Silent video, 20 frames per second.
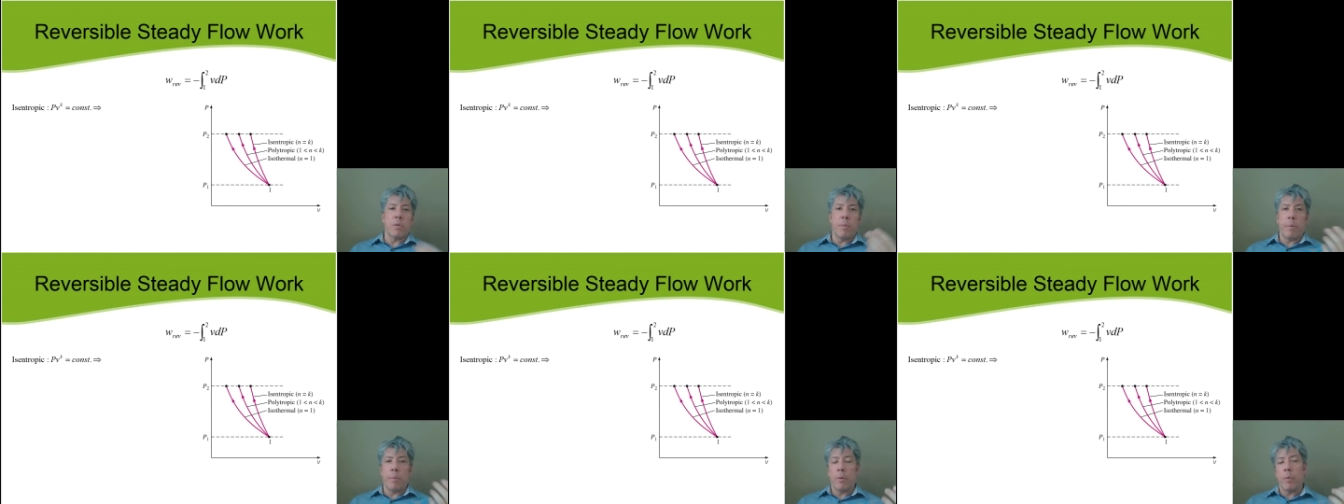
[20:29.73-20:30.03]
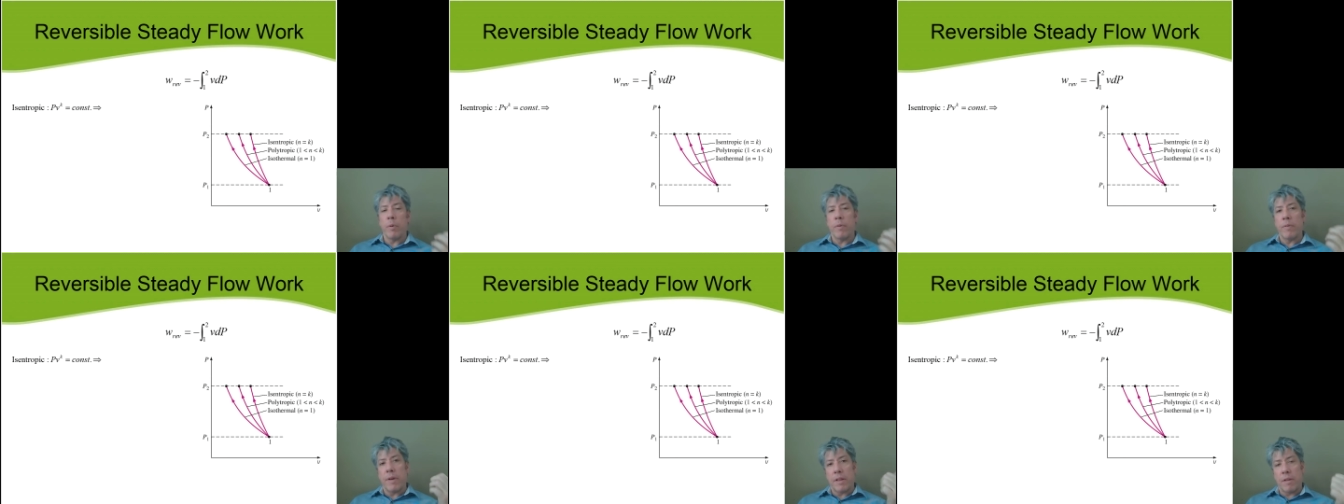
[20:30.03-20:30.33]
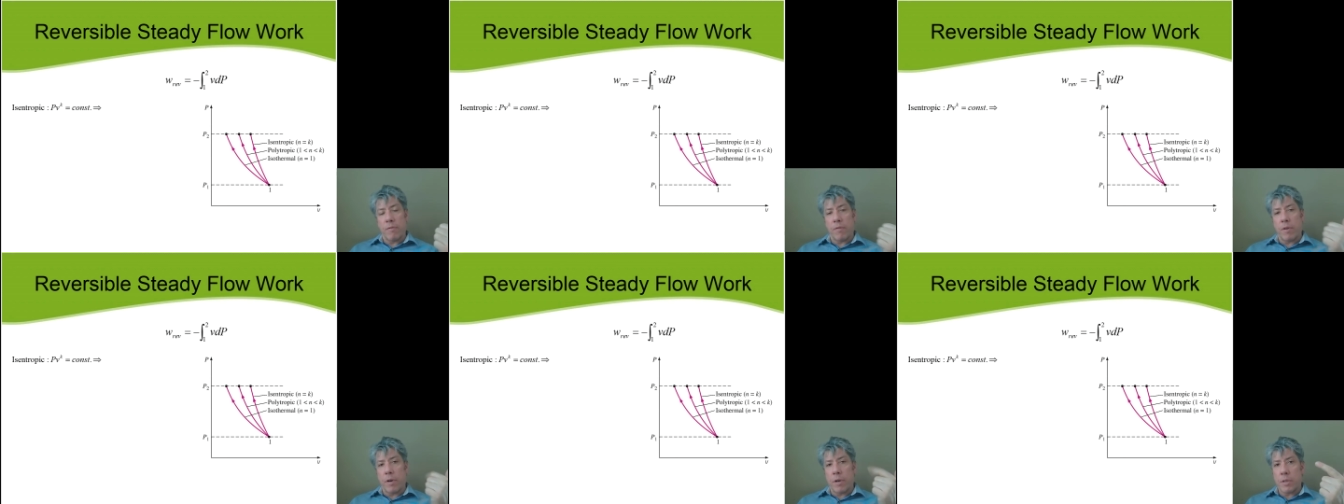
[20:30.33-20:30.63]
Remember, we've got
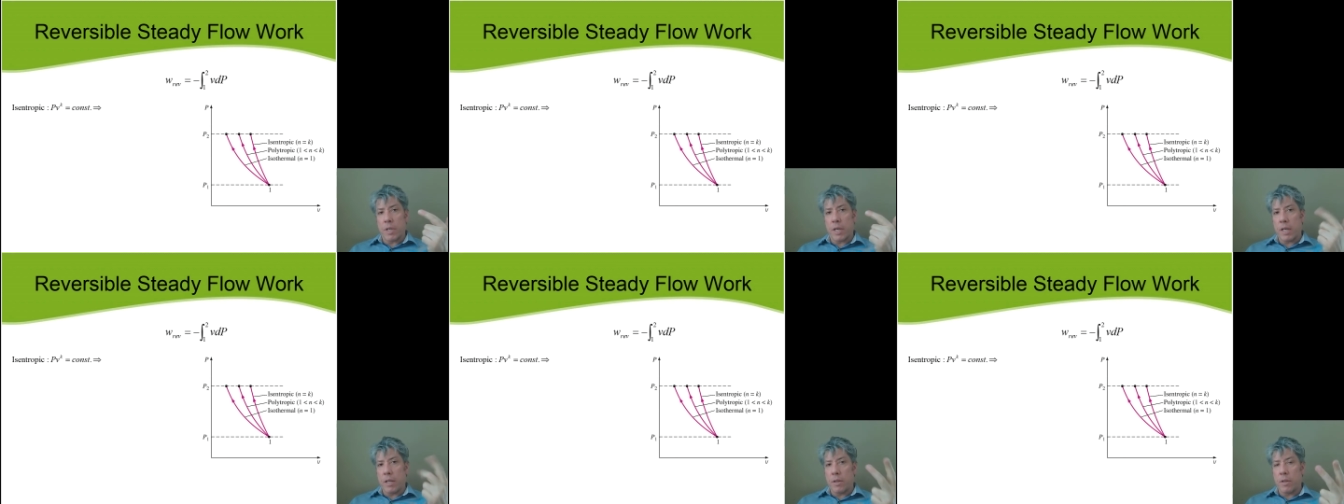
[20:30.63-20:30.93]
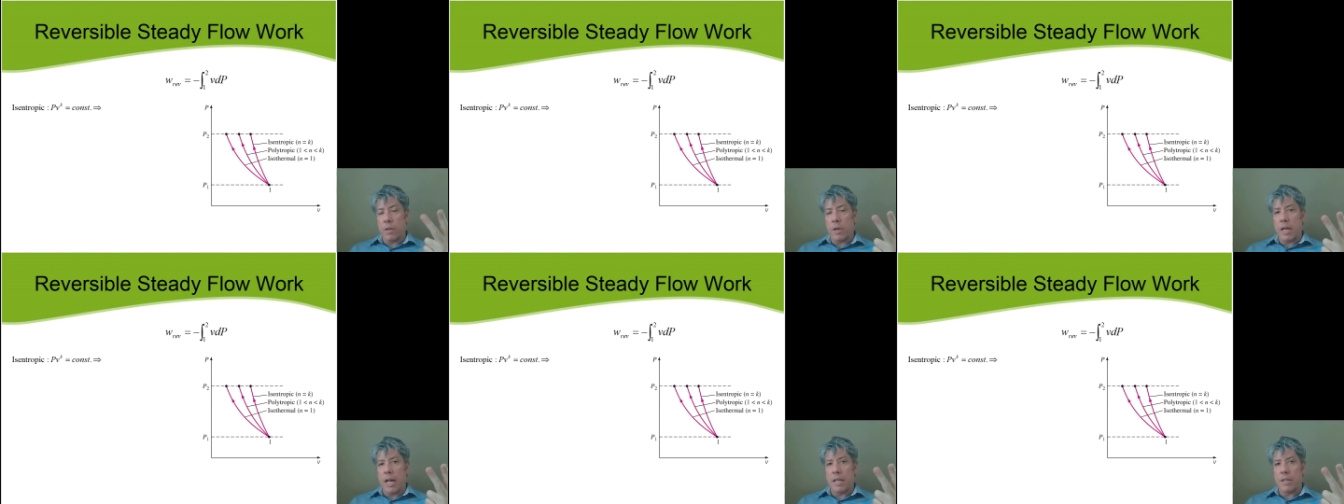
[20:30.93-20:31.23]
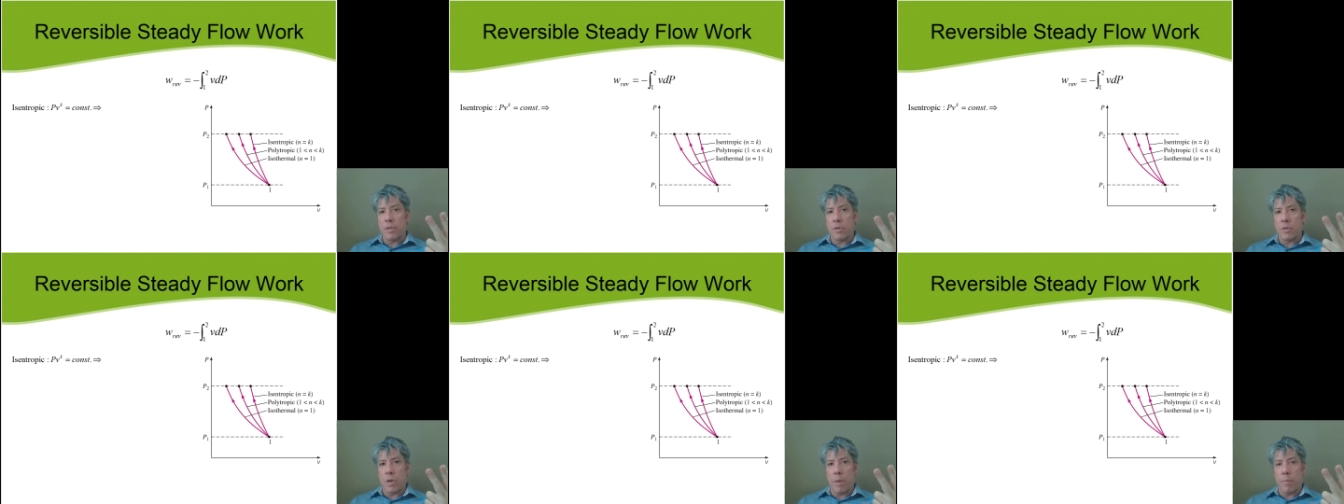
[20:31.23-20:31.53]
the first, second, and third
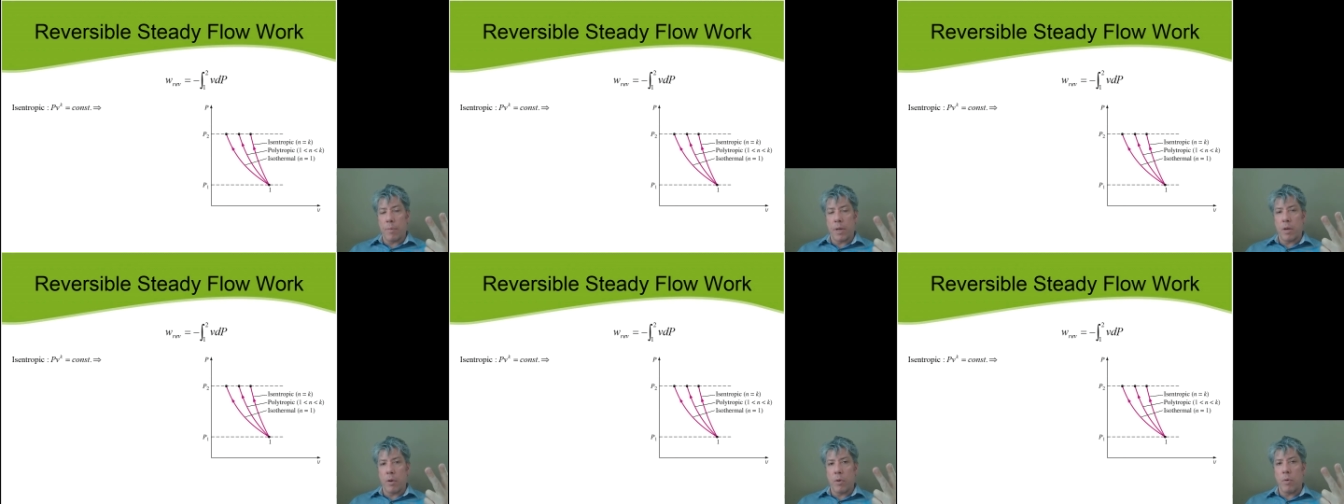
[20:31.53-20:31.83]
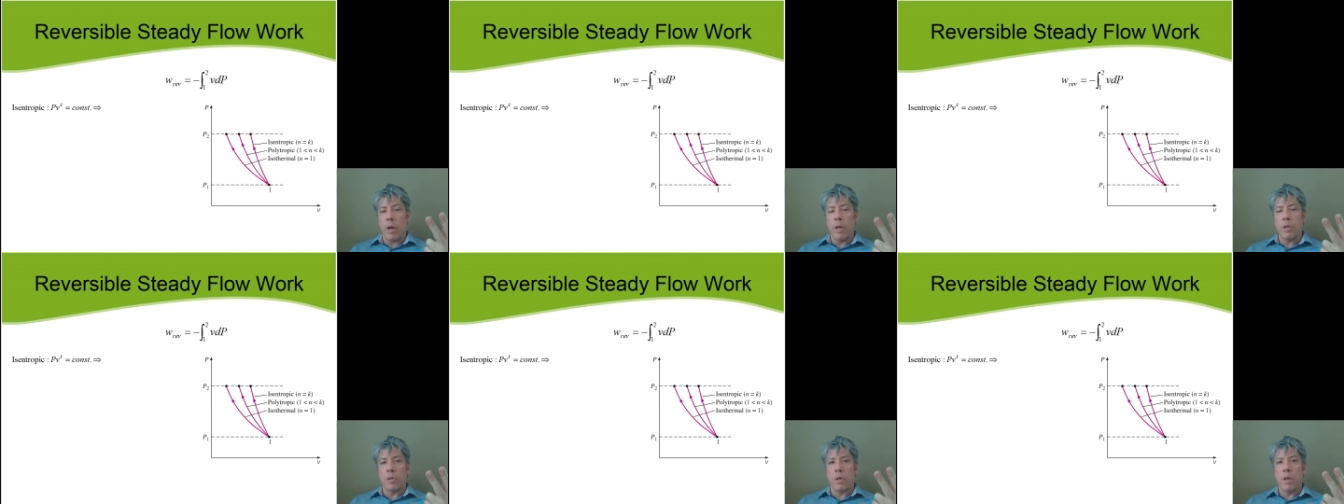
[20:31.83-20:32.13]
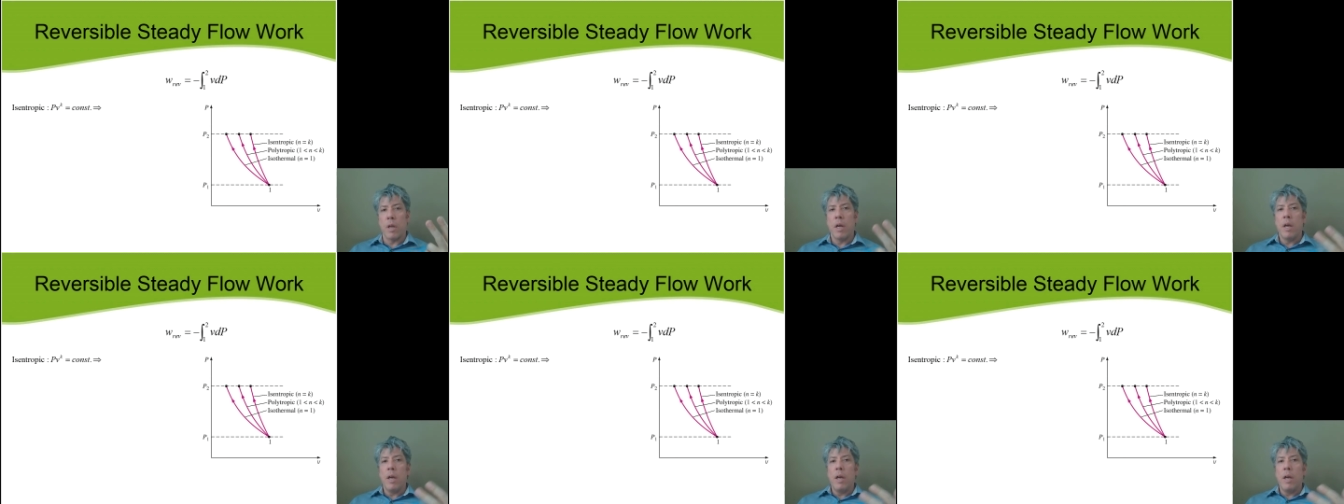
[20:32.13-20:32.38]
isentropic equation.